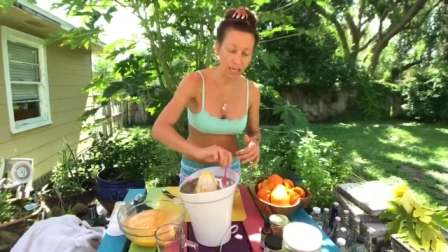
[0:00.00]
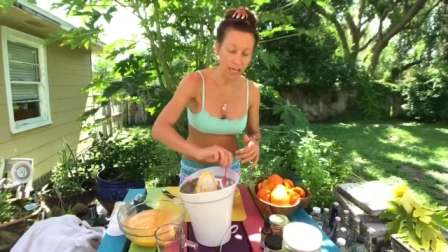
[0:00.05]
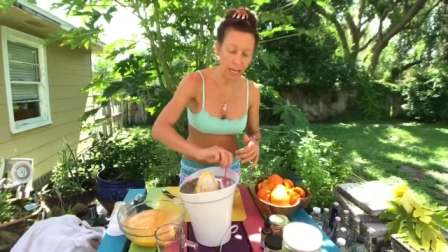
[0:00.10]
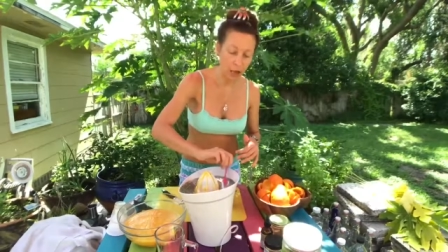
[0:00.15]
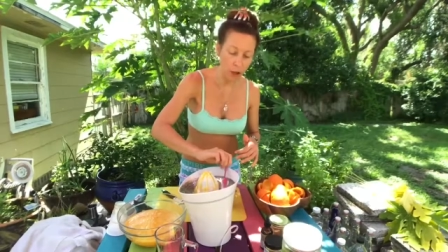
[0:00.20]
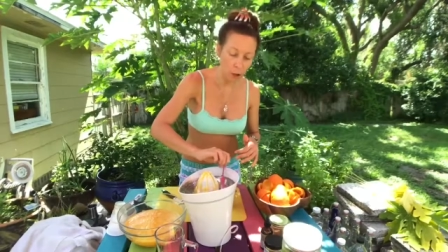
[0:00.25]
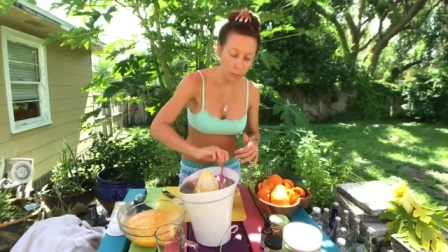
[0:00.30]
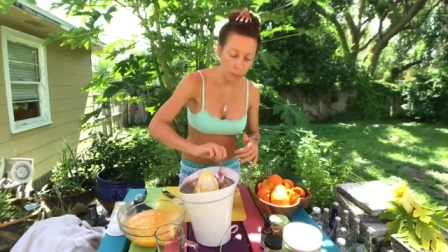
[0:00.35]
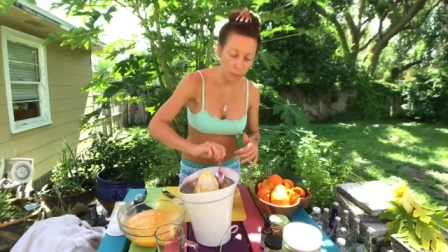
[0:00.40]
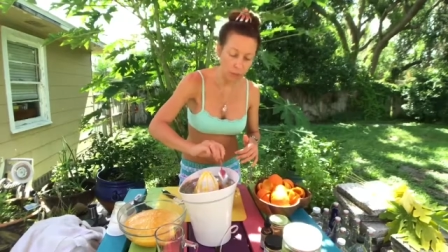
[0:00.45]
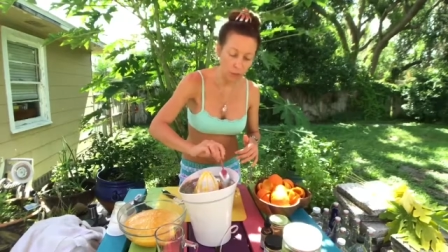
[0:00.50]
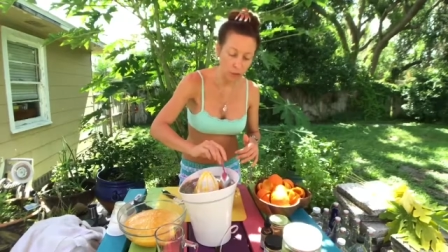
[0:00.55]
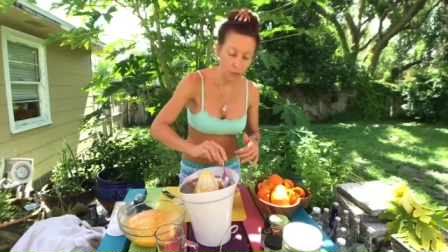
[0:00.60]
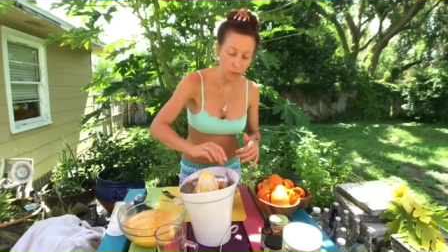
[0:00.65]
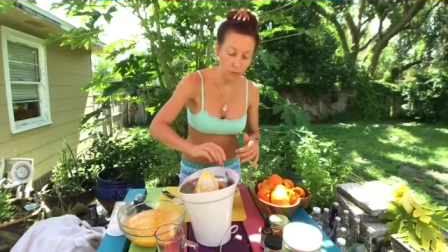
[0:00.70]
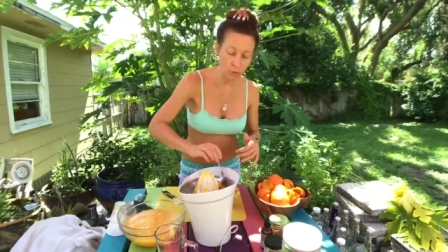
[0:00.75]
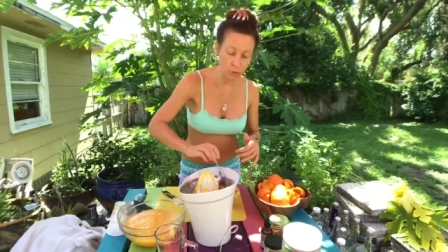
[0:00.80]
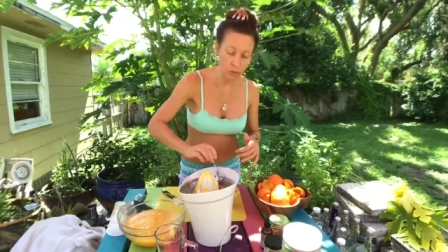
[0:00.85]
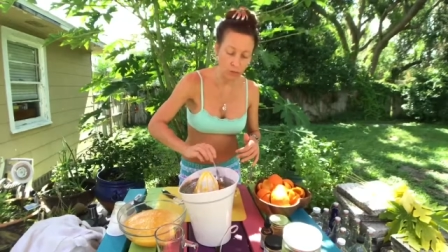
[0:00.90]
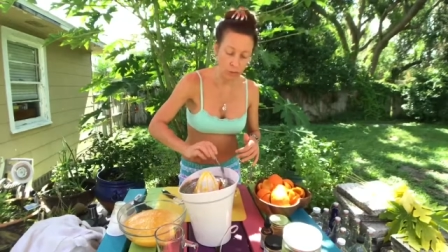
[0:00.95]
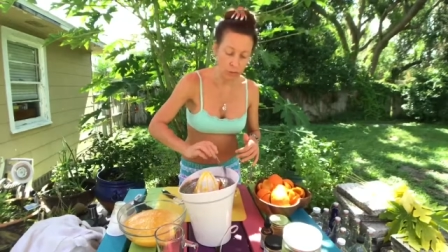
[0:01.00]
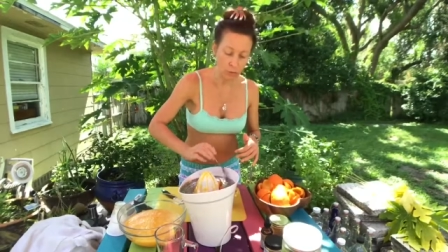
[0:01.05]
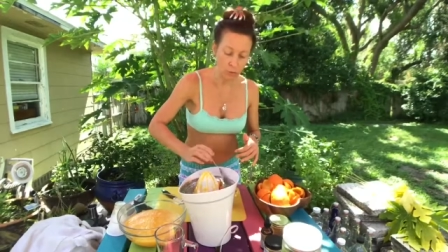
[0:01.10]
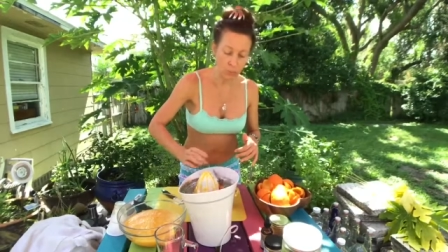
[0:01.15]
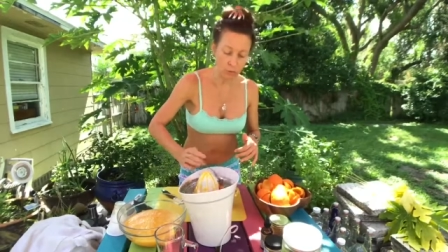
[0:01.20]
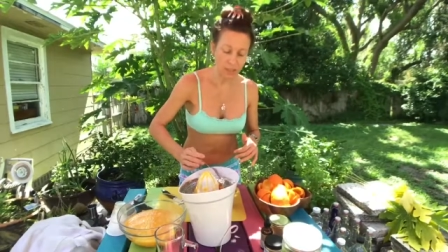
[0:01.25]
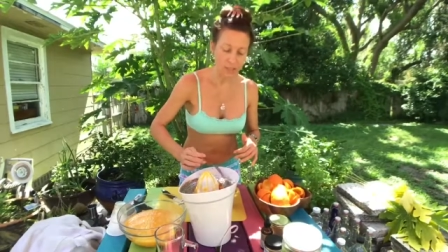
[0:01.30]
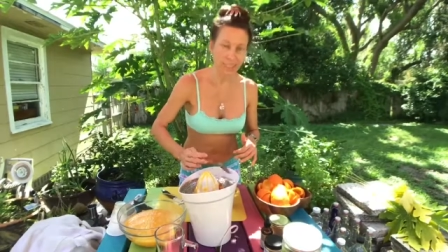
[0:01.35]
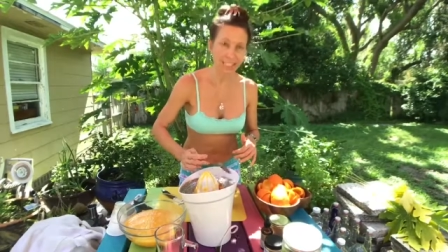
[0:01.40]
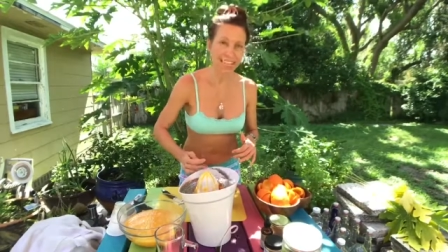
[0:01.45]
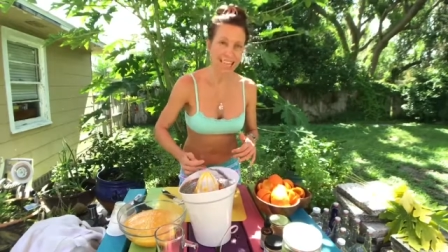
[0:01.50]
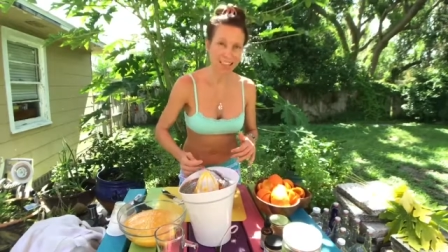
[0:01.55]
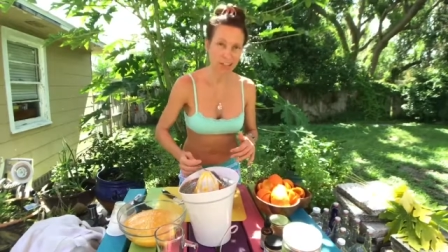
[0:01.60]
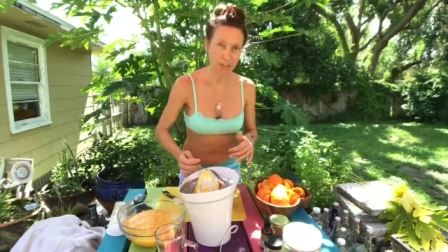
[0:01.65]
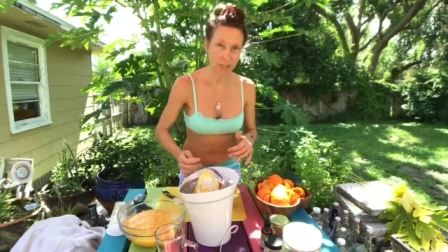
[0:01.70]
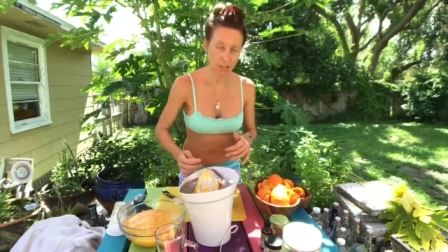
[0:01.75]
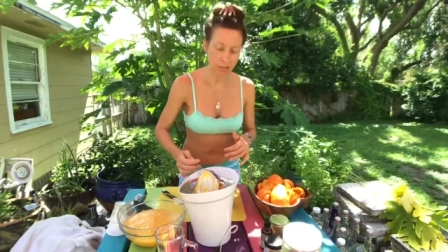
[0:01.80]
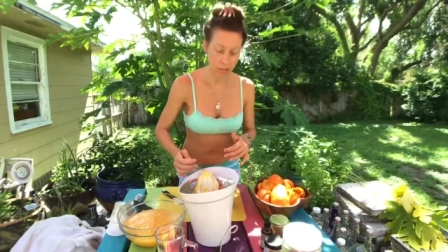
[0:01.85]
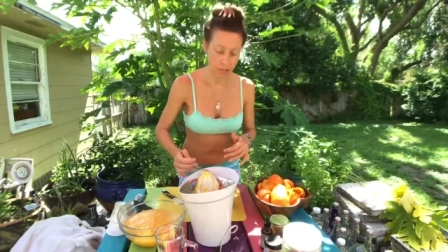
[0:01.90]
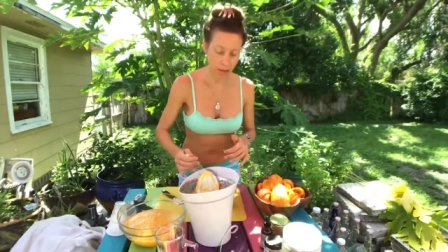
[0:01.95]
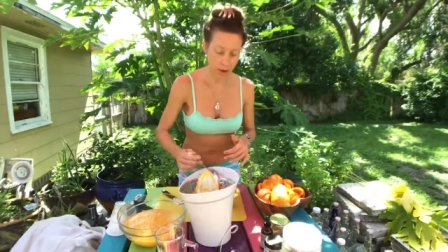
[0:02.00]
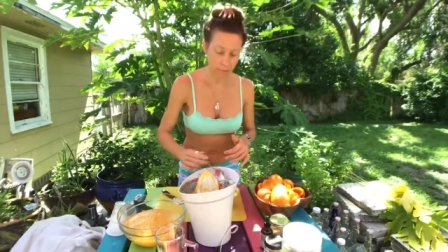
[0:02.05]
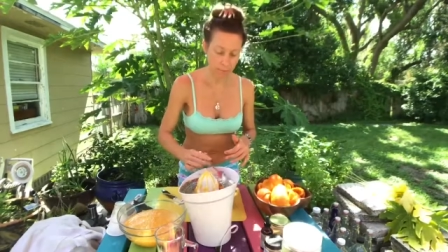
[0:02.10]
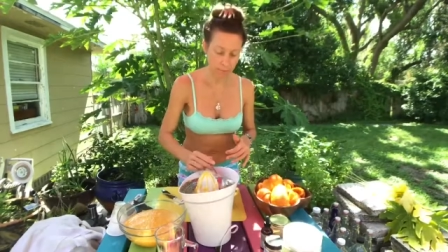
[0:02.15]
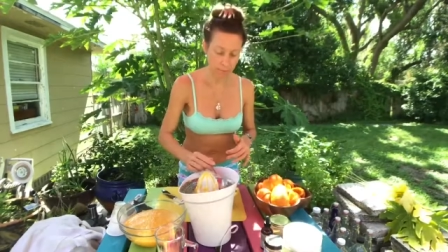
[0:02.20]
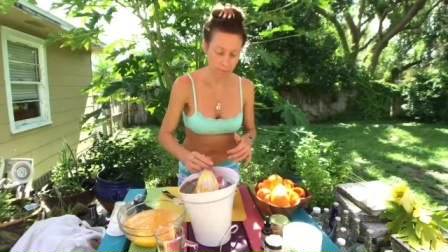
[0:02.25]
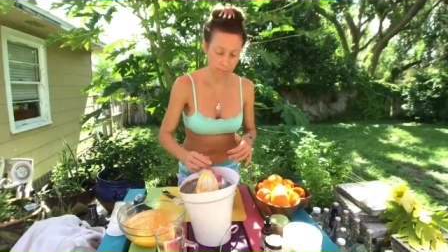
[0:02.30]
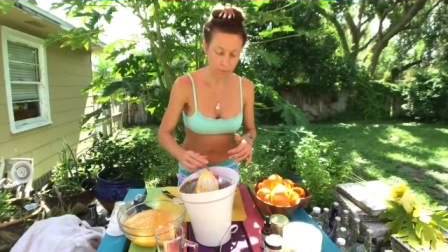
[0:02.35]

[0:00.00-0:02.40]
to help you with the next step.